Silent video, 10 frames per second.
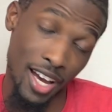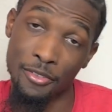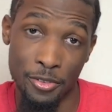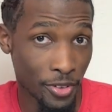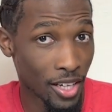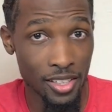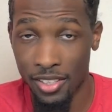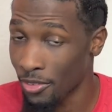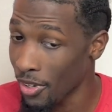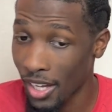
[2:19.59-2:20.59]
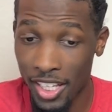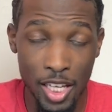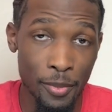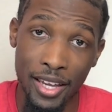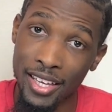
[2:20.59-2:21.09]
If I could get
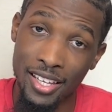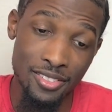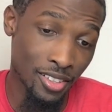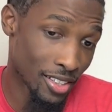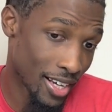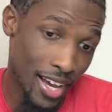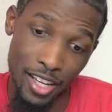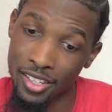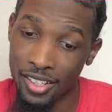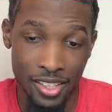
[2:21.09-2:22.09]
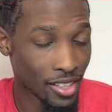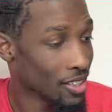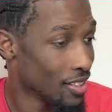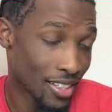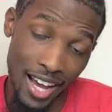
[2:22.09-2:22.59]
my hands on that,
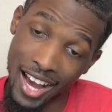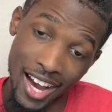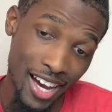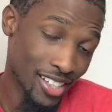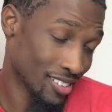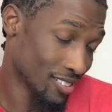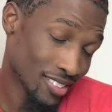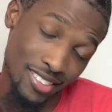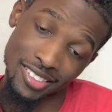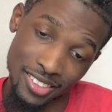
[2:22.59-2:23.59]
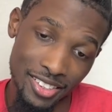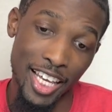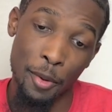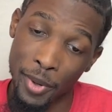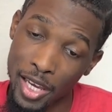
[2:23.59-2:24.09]

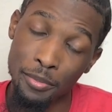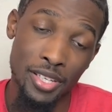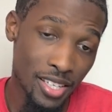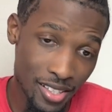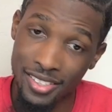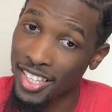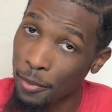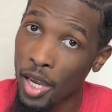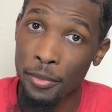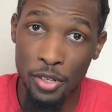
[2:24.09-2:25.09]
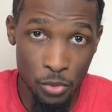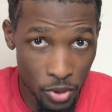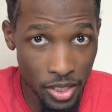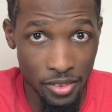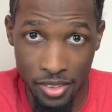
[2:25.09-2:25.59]
that might be the
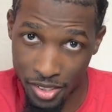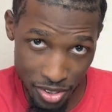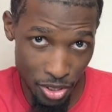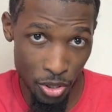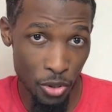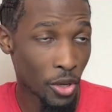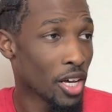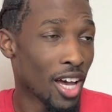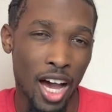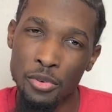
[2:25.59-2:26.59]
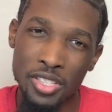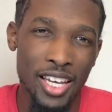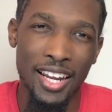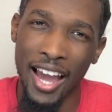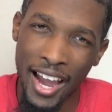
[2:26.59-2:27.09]
one. And so I was just
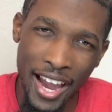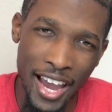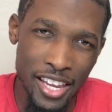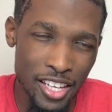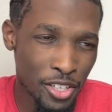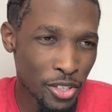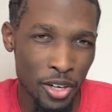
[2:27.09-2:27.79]
kind of eyeing it.